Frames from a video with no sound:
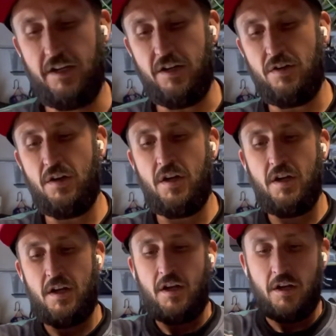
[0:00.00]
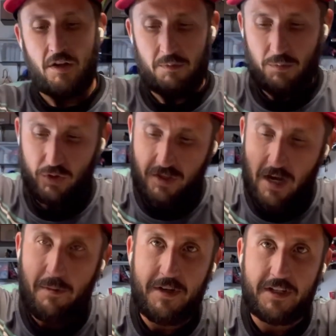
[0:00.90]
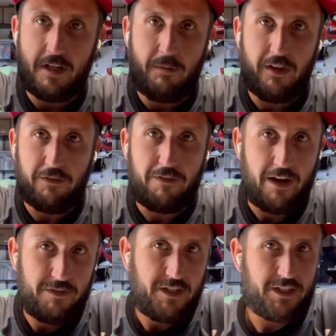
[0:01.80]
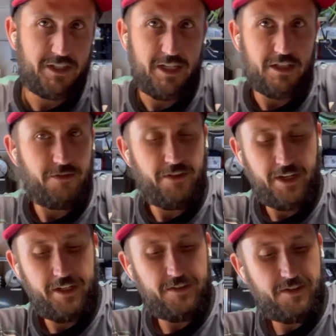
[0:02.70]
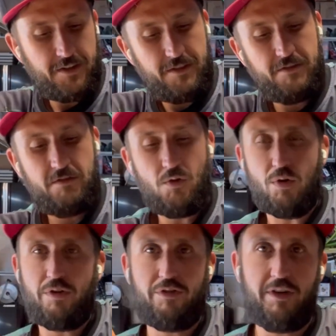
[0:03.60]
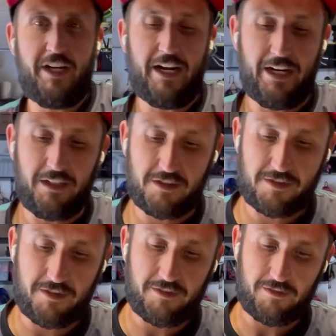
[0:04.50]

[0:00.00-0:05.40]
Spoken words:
know, most common is going to be the 5/16 fittings or 3/8.